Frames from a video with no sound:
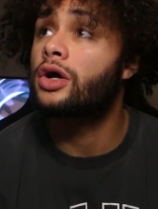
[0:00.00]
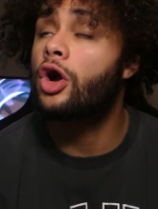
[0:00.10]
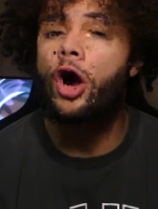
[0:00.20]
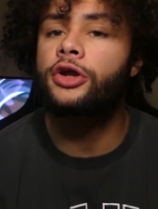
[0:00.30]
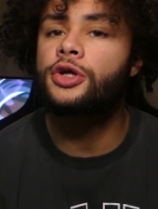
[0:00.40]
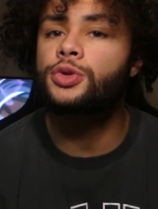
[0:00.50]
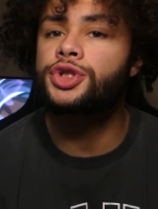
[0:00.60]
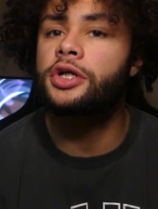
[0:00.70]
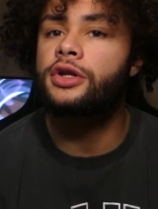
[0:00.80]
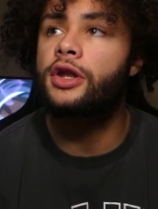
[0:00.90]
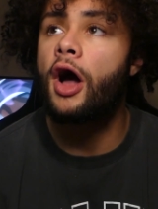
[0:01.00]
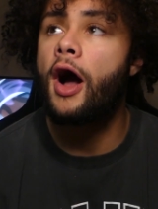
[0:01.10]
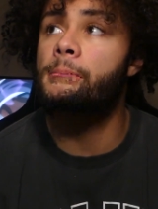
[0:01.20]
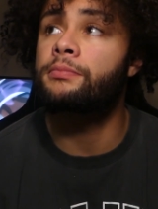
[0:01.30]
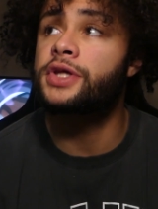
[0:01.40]
Cardio should
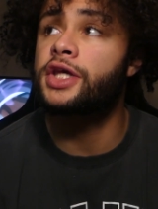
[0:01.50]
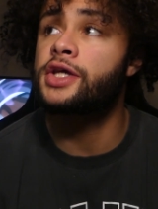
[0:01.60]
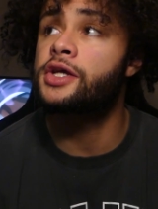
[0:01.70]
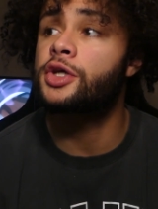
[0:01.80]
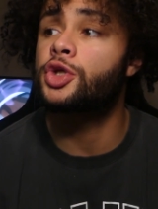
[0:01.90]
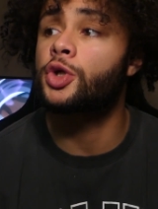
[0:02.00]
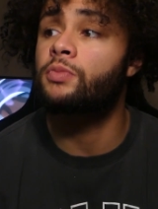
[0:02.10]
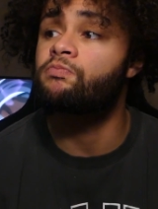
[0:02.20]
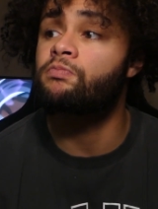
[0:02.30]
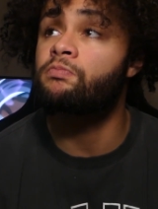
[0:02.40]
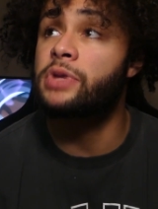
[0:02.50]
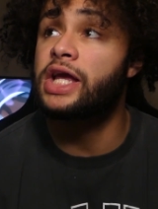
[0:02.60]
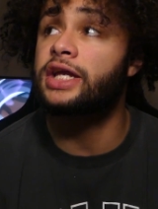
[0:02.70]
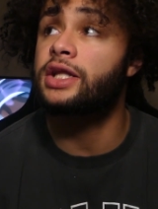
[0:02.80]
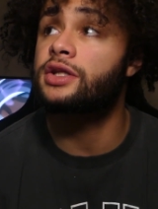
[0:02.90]
not be your
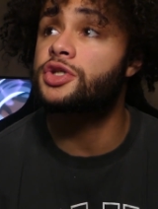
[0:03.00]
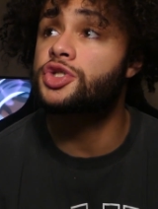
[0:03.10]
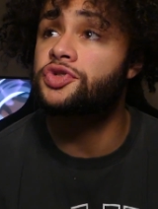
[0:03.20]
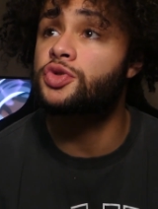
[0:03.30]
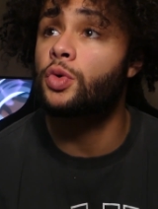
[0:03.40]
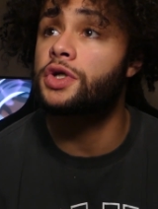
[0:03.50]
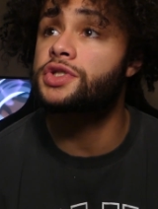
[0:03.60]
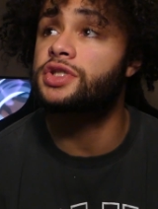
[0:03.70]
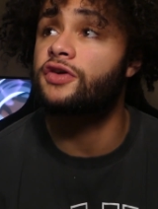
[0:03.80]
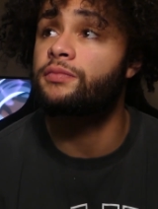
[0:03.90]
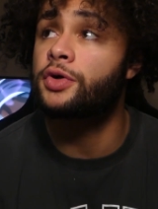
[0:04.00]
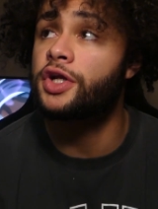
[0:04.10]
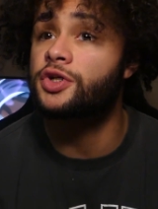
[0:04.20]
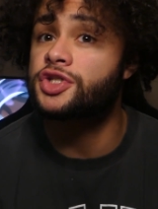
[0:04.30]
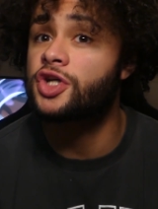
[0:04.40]
main source of
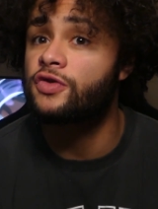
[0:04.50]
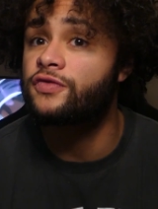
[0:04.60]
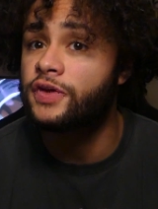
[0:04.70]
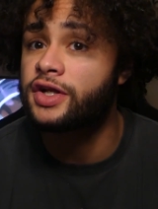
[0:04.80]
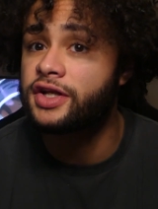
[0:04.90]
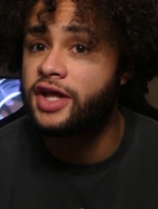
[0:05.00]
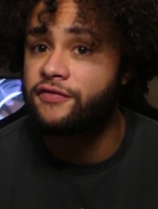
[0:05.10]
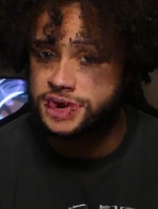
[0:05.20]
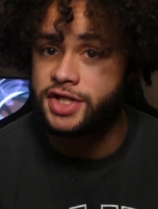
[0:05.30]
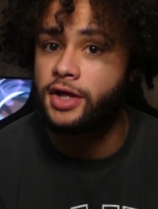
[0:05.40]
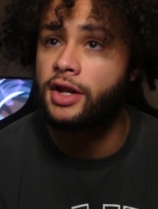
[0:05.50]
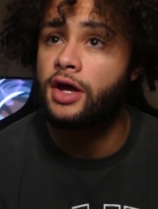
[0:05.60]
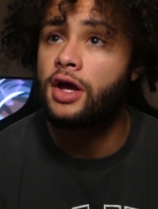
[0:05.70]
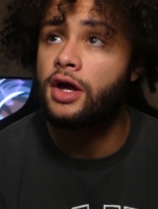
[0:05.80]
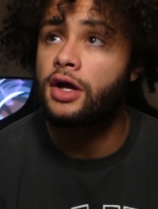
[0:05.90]
putting yourself in a deficit.
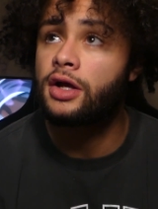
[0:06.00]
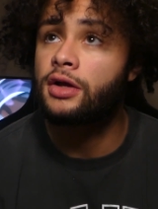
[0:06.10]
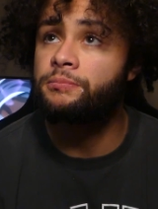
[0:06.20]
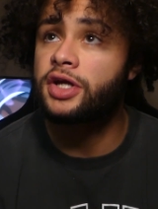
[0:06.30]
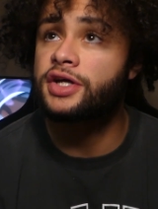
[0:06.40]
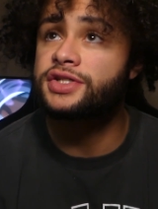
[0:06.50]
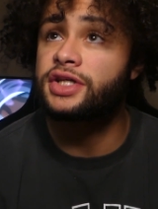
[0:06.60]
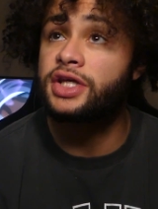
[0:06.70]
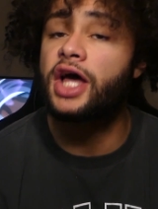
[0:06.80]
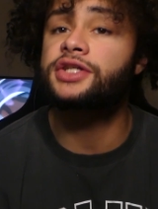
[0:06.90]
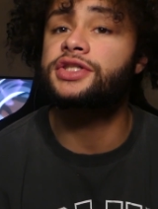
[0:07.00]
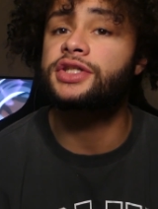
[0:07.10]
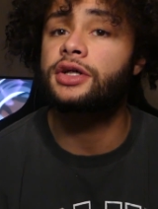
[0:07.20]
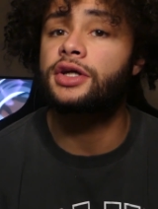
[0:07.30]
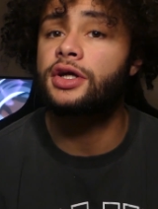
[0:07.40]
Because
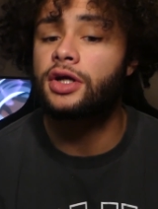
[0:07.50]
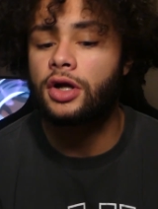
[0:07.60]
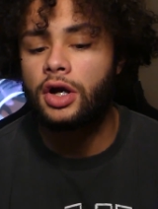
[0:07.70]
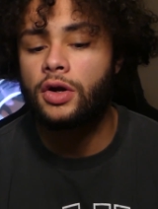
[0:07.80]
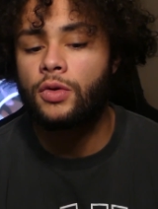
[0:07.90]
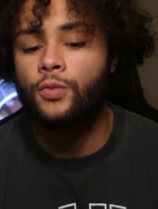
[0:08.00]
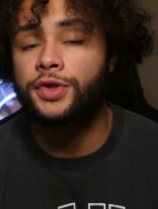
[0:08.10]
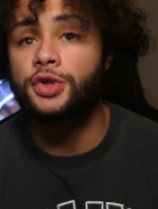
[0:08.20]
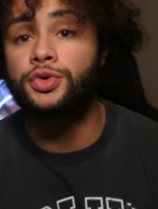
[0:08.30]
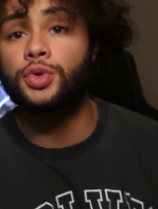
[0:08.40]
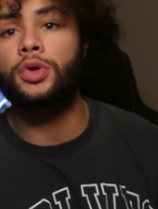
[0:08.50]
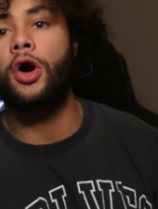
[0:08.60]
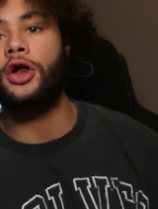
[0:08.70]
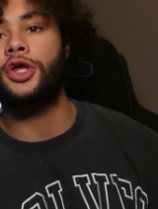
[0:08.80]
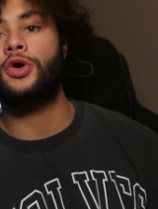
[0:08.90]
yes, when you do
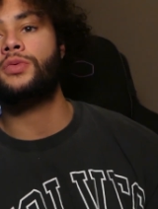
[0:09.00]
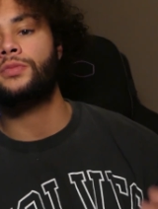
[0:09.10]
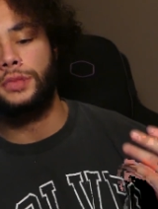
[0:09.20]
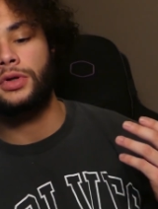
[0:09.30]
cardio,